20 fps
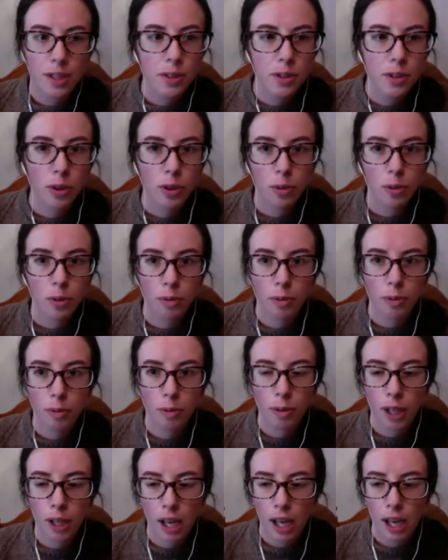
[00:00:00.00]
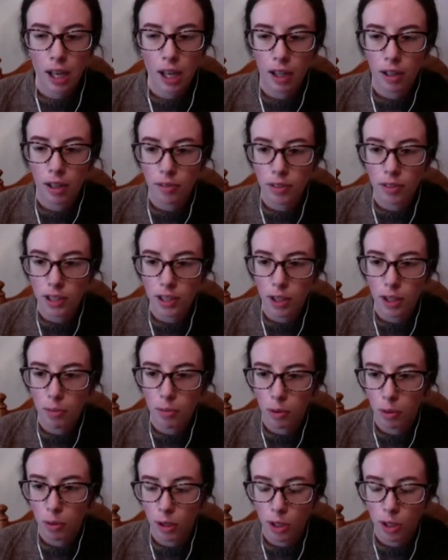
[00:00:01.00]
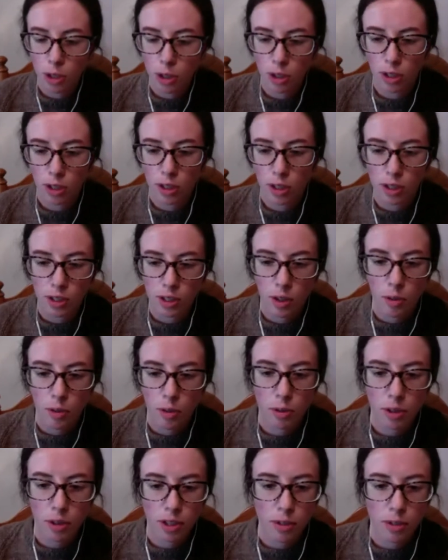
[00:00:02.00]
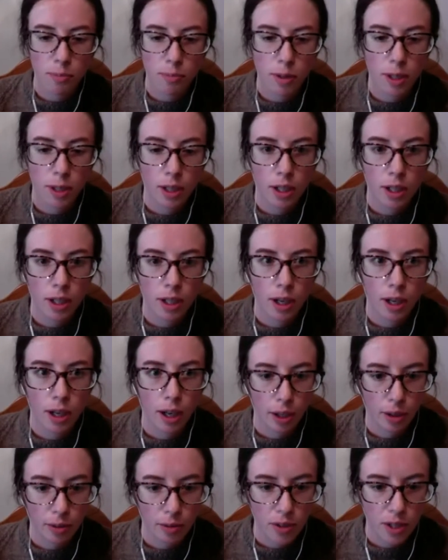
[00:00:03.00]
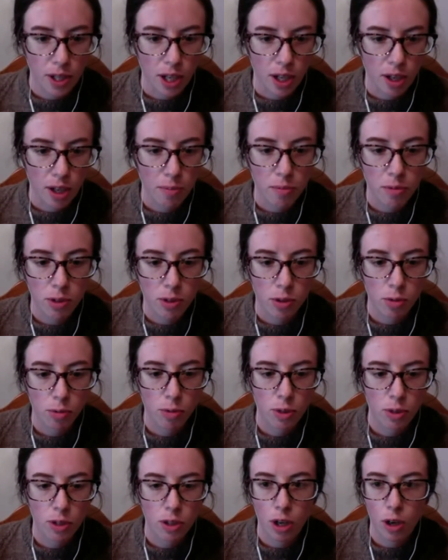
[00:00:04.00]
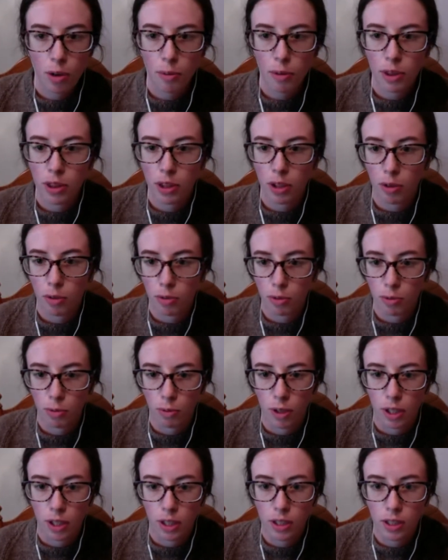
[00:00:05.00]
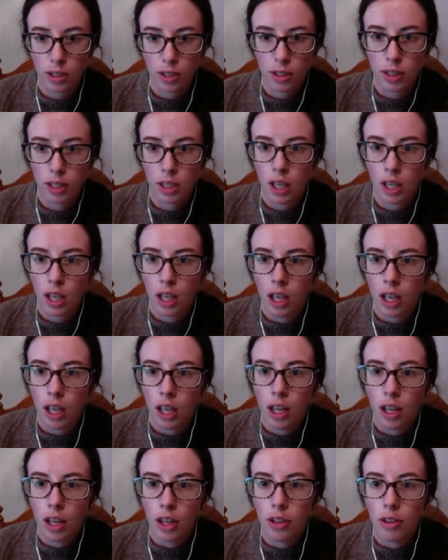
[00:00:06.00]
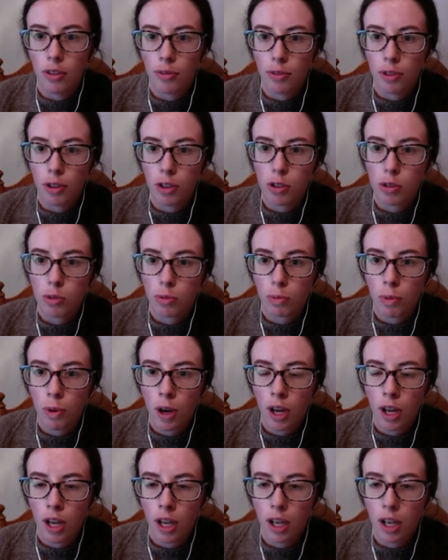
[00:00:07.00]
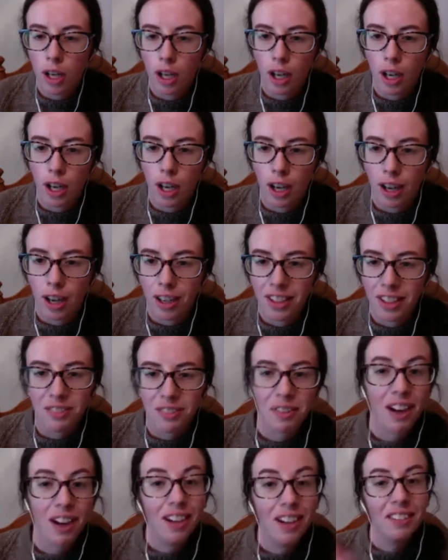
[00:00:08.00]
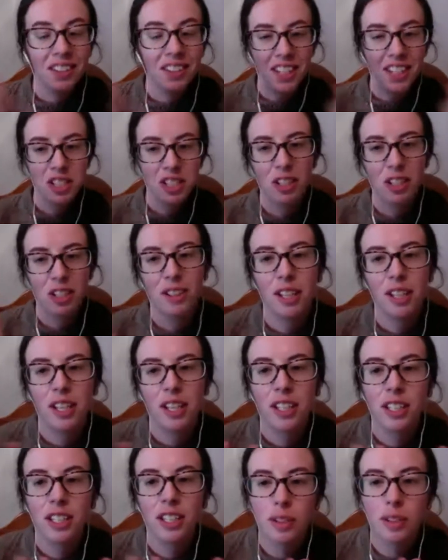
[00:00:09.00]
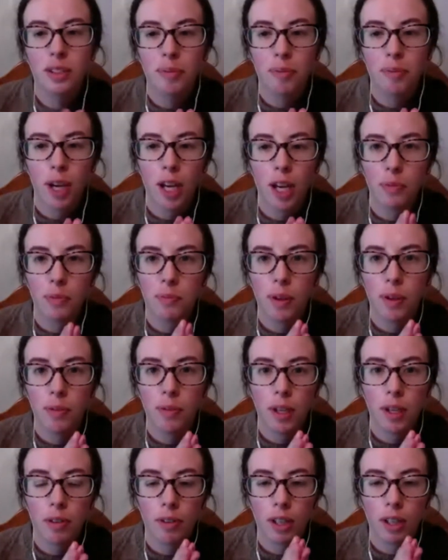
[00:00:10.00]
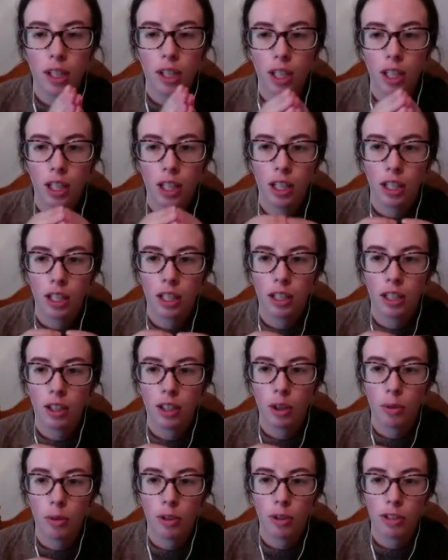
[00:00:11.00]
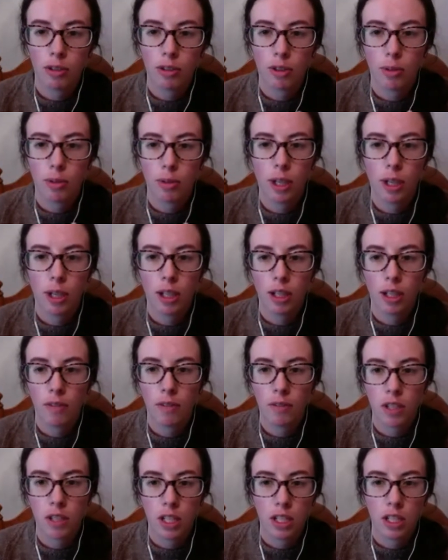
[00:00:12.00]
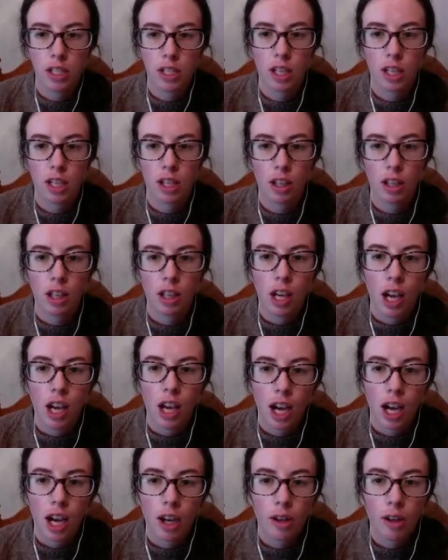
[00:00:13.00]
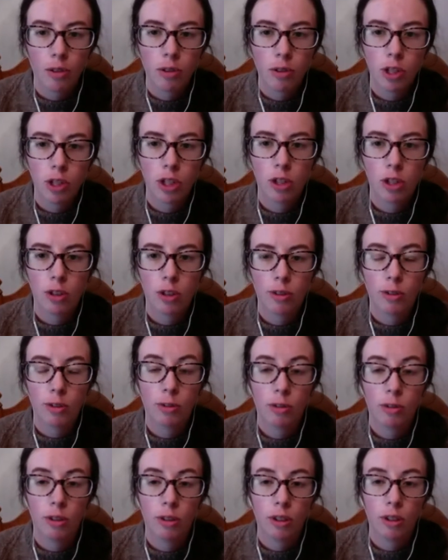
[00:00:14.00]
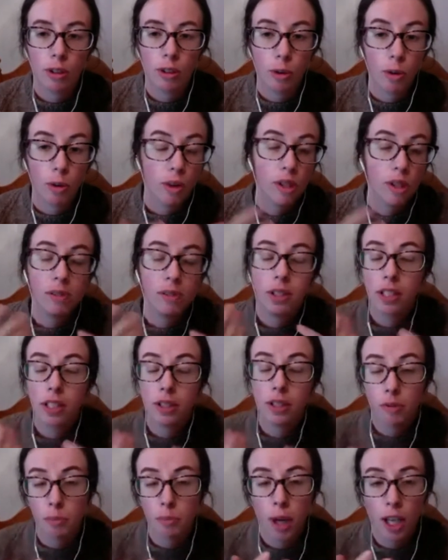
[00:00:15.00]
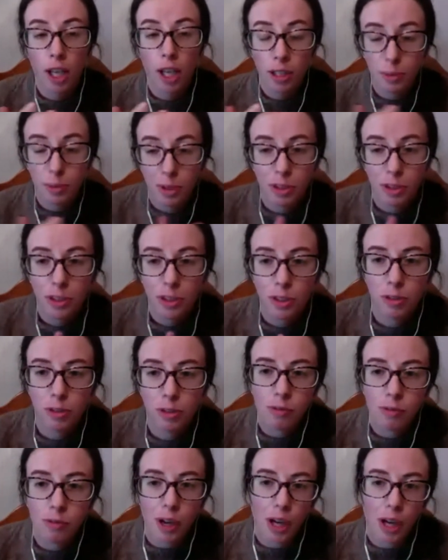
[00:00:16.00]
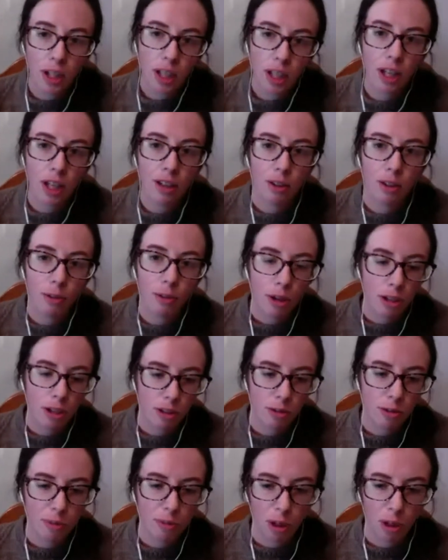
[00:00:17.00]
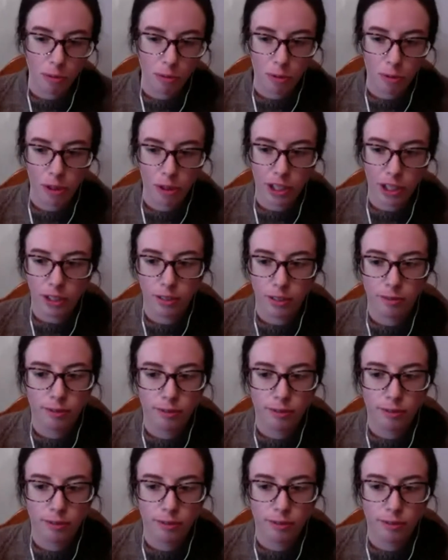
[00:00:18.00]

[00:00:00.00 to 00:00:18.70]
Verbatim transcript: So we have some questions that were submitted ahead of time. So we'll start with those ones. The first one, uh, you kind of touched on this, but maybe we can go into it a bit of detail how to, or if it's even possible, to eradicate Eurasian milfoil.